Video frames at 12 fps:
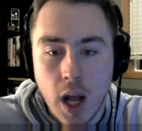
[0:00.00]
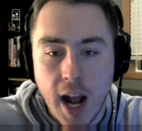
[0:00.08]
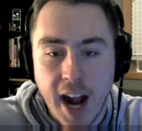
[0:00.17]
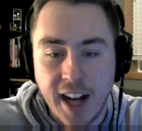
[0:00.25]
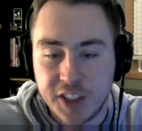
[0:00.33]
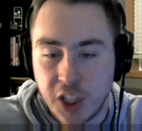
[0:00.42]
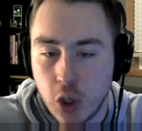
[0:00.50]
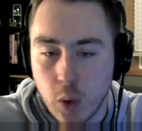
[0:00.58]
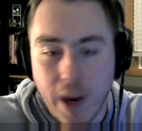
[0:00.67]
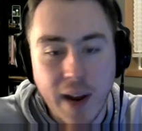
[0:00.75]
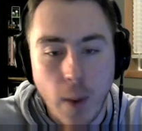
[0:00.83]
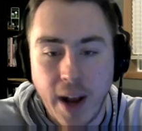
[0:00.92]
And it's a
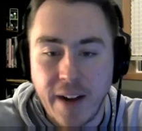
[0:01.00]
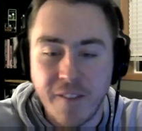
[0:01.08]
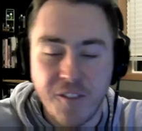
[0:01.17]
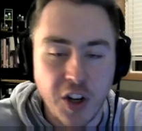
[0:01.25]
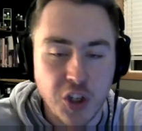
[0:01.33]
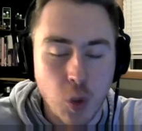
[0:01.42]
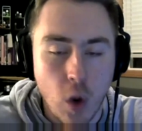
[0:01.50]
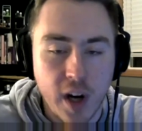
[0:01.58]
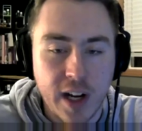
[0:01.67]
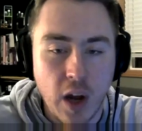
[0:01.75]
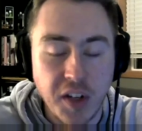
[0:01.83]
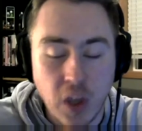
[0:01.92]
great way to finish a
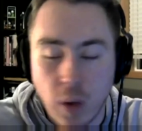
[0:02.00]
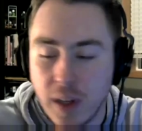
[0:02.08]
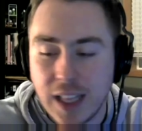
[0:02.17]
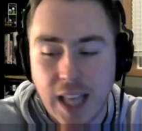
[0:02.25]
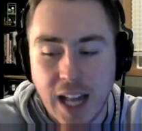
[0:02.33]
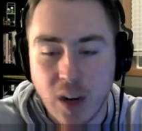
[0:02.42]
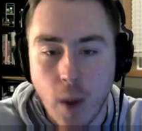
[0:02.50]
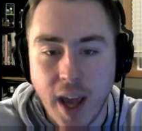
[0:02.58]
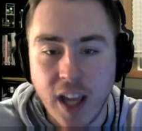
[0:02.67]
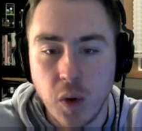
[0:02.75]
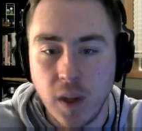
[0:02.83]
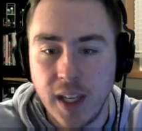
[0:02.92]
workout. You don't need a lot of
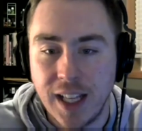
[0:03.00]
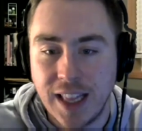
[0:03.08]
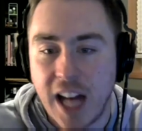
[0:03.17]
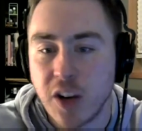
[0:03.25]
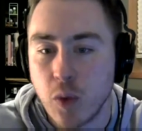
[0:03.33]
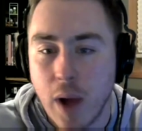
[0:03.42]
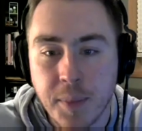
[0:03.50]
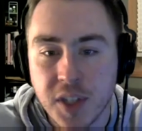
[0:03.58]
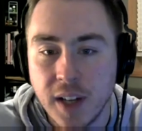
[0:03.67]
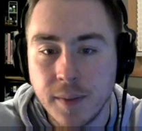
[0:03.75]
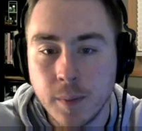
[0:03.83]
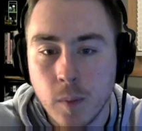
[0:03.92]
weight. You can get a lot of reps
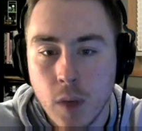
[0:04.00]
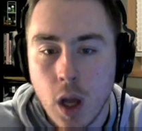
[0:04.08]
in.